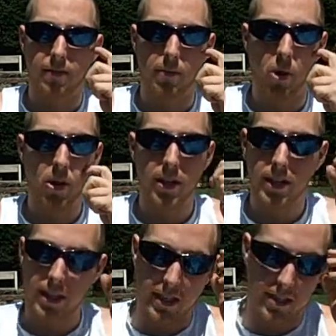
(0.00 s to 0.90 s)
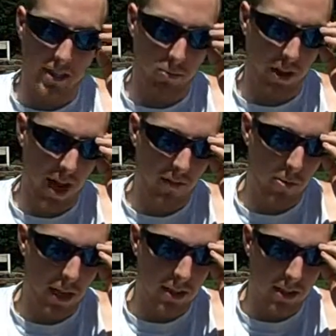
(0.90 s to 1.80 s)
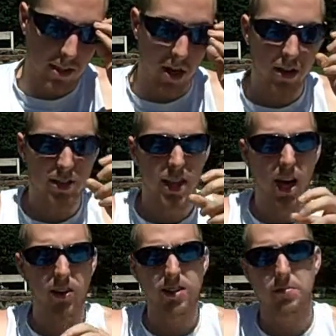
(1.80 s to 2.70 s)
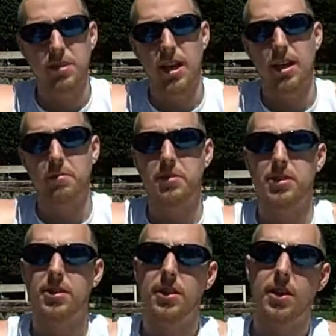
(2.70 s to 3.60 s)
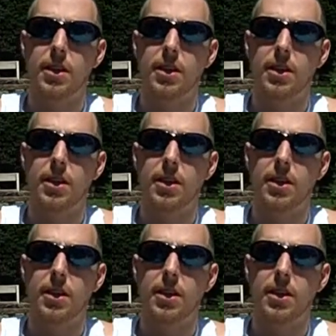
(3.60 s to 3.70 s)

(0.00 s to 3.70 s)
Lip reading: Famola, with heavyweights, it's hard to tell sometimes